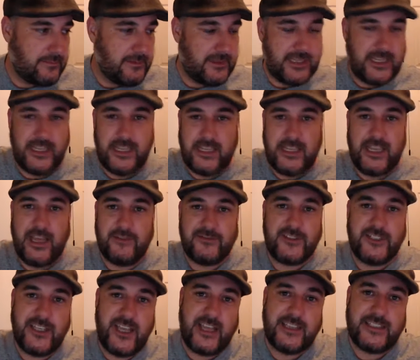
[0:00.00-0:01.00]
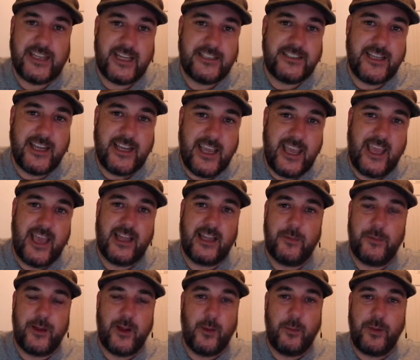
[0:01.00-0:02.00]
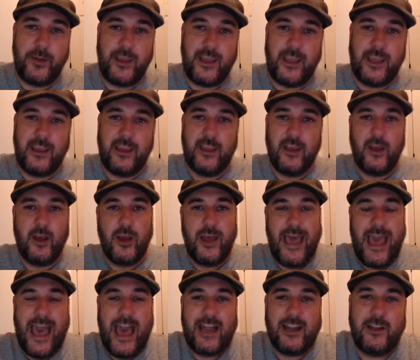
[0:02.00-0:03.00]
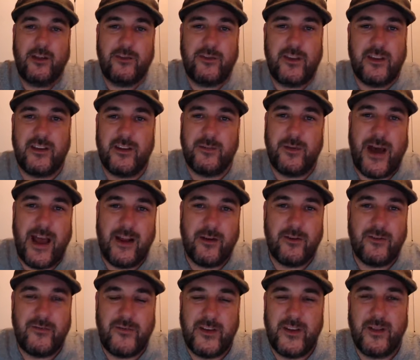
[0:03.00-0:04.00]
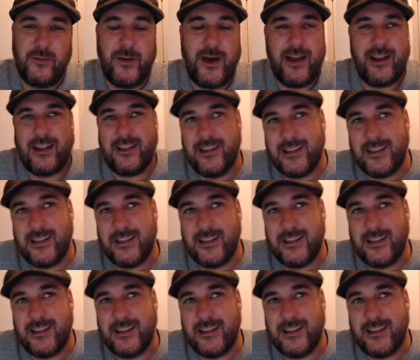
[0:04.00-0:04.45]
D, E, F, G, H, I, J, K, L, M, N, O, P, how do you think your buyer would feel about it?